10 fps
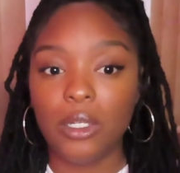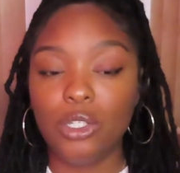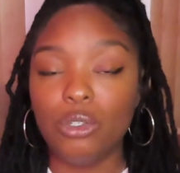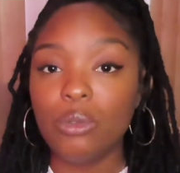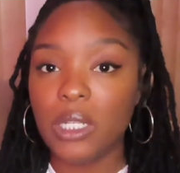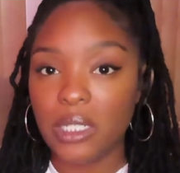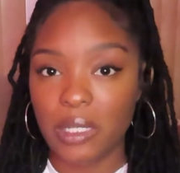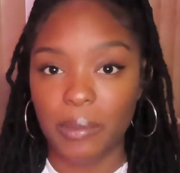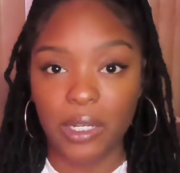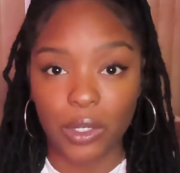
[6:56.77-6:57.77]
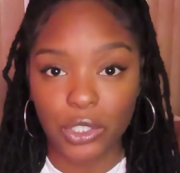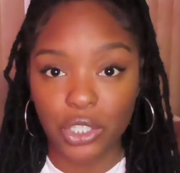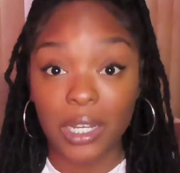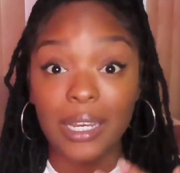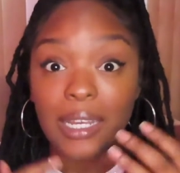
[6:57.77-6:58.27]
you need to be
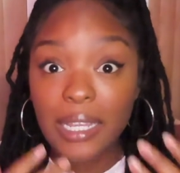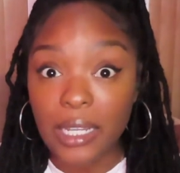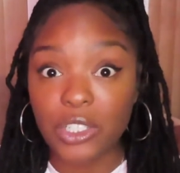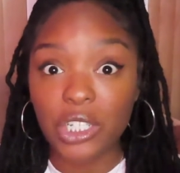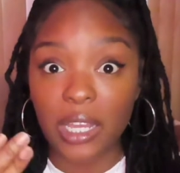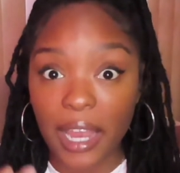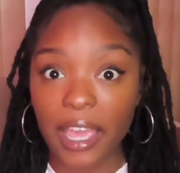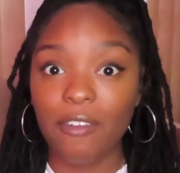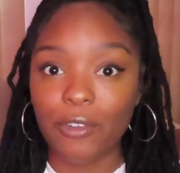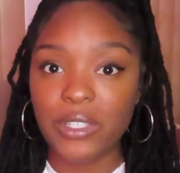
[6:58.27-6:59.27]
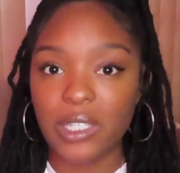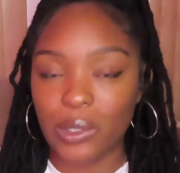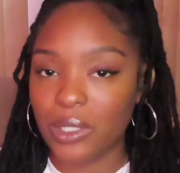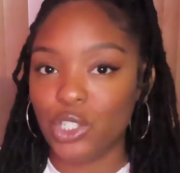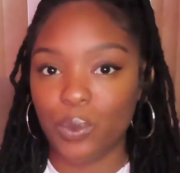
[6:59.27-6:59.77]
nurtured in each and every
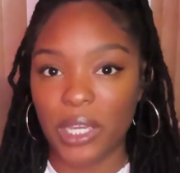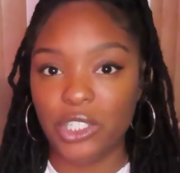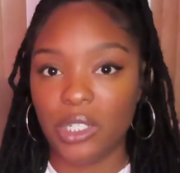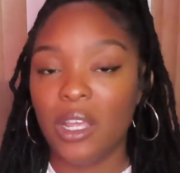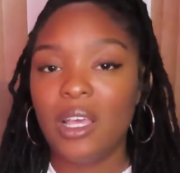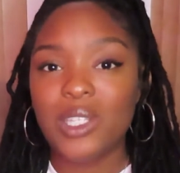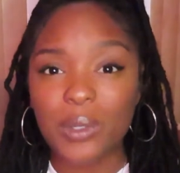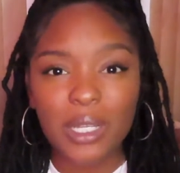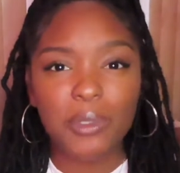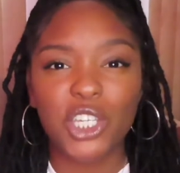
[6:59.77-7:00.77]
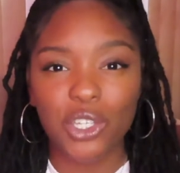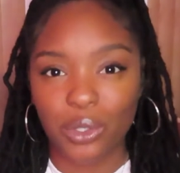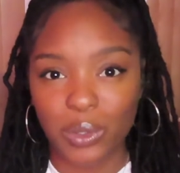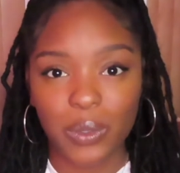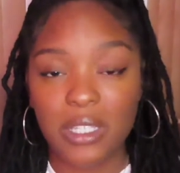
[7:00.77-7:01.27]
single situation. So it's up to
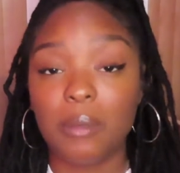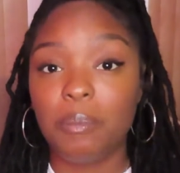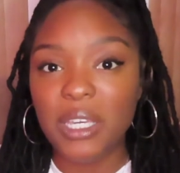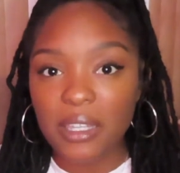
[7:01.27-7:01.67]
you to be